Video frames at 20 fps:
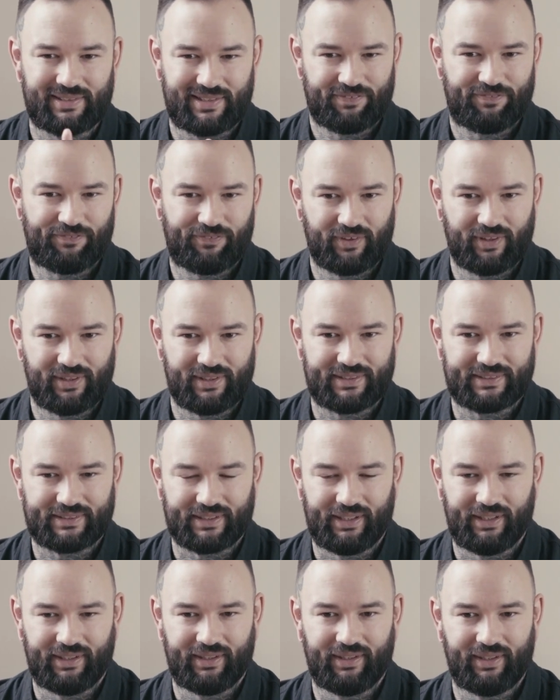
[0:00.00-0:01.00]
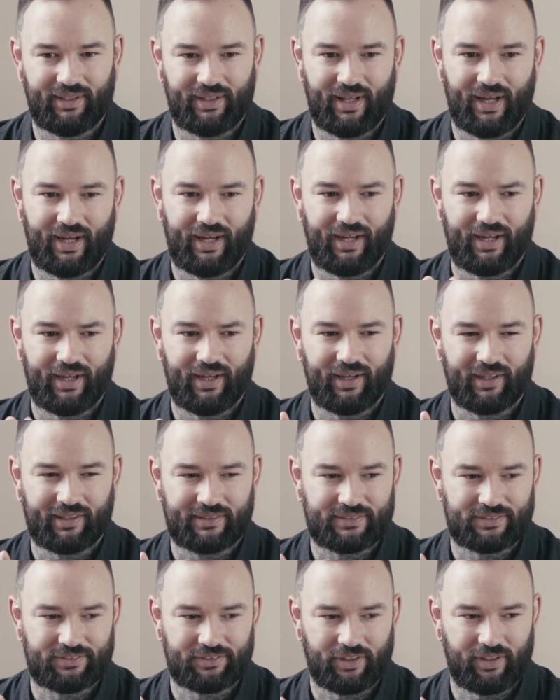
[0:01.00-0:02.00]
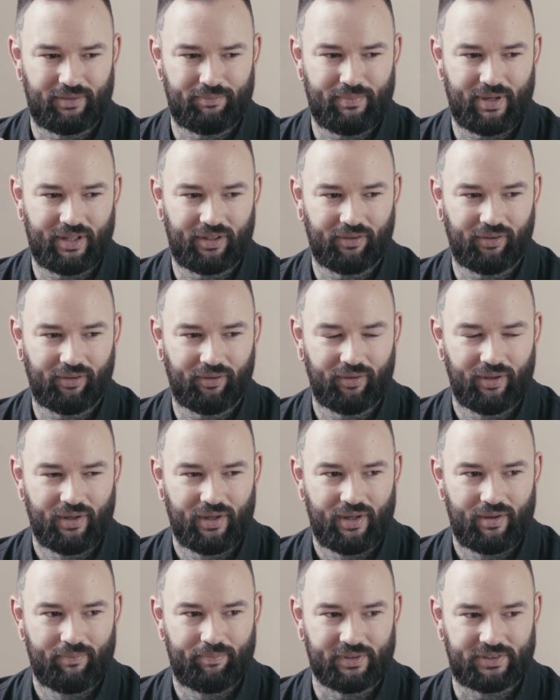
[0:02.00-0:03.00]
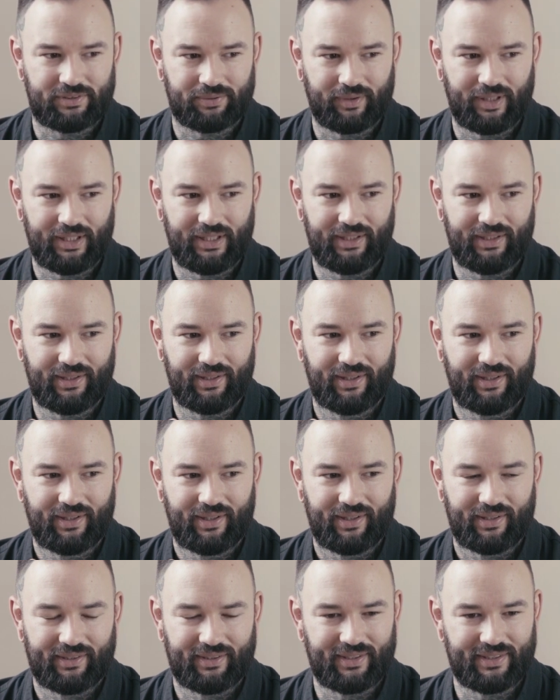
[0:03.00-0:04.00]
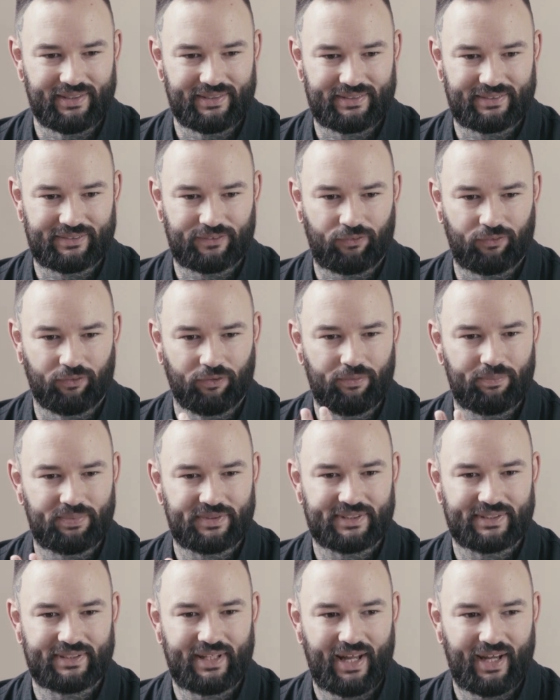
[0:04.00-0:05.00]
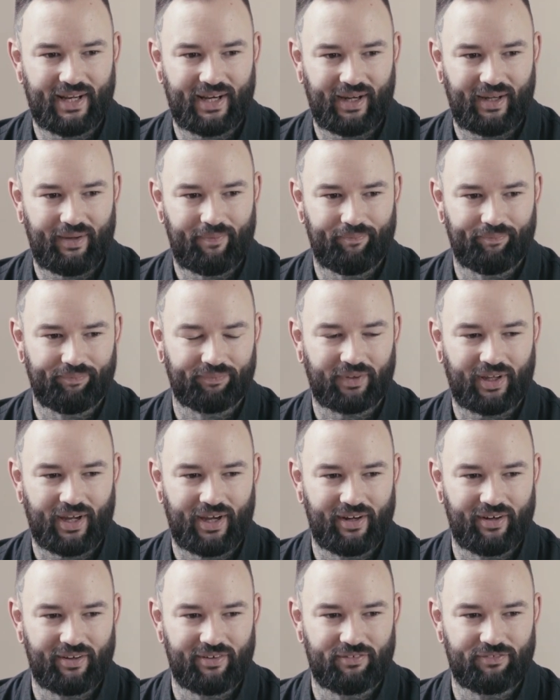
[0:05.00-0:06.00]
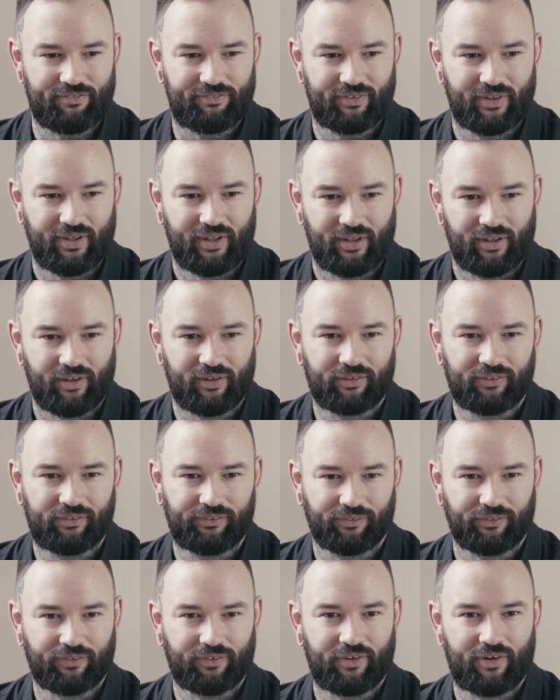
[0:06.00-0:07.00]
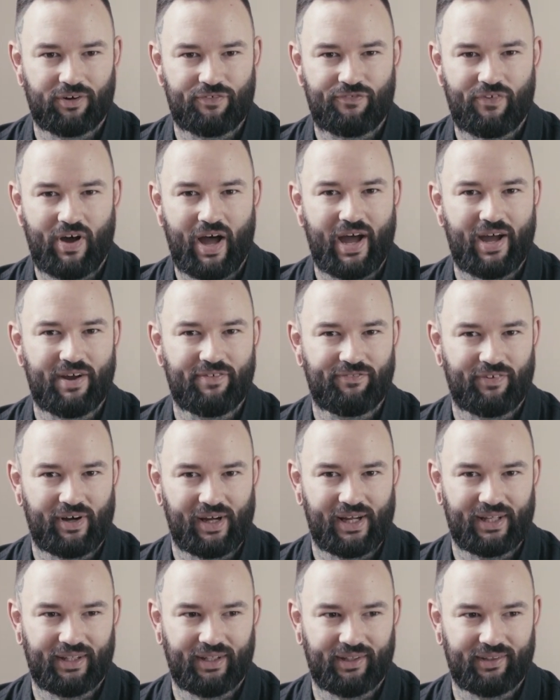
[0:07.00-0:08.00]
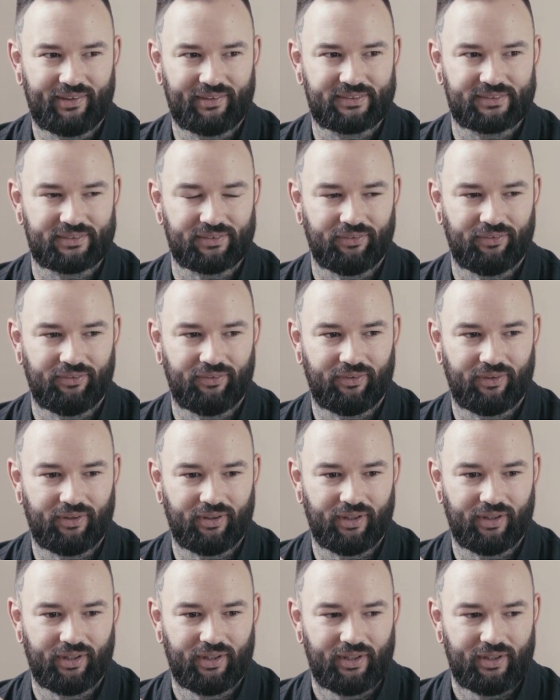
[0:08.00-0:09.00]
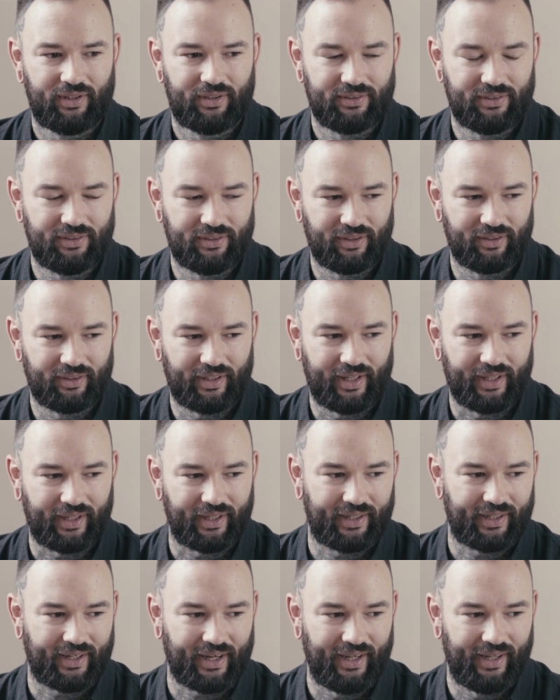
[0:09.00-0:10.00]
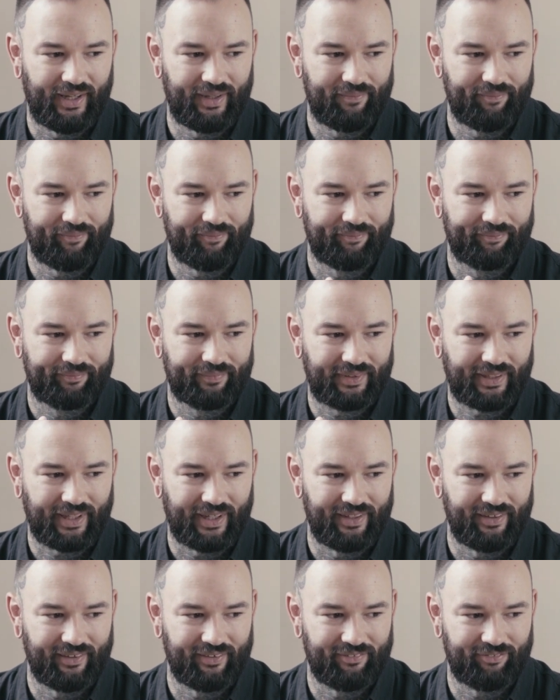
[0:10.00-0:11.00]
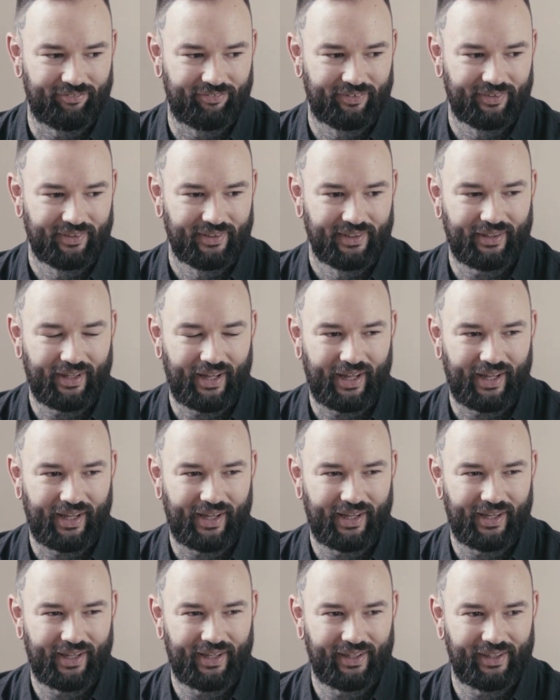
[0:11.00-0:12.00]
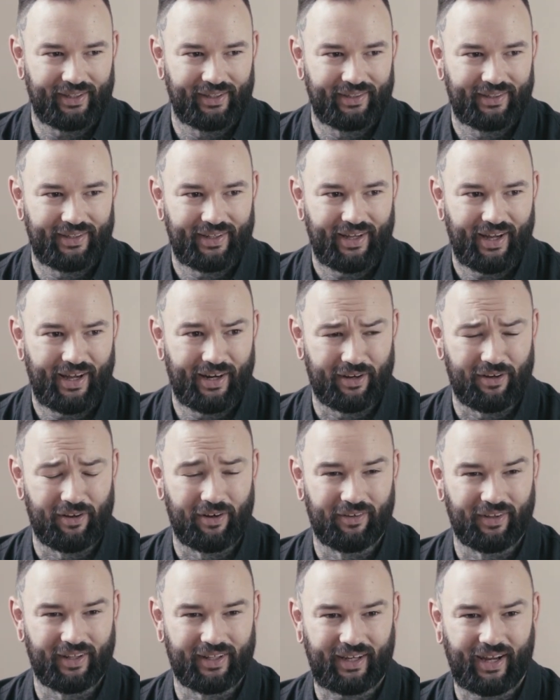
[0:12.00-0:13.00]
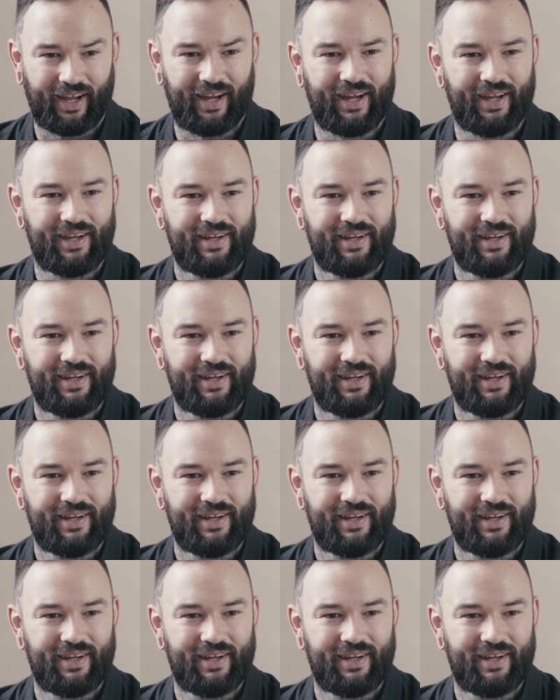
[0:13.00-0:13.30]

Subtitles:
difference in extreme metal between there's groups that kind of glorify violent or, you know, like kind of, I don't know, like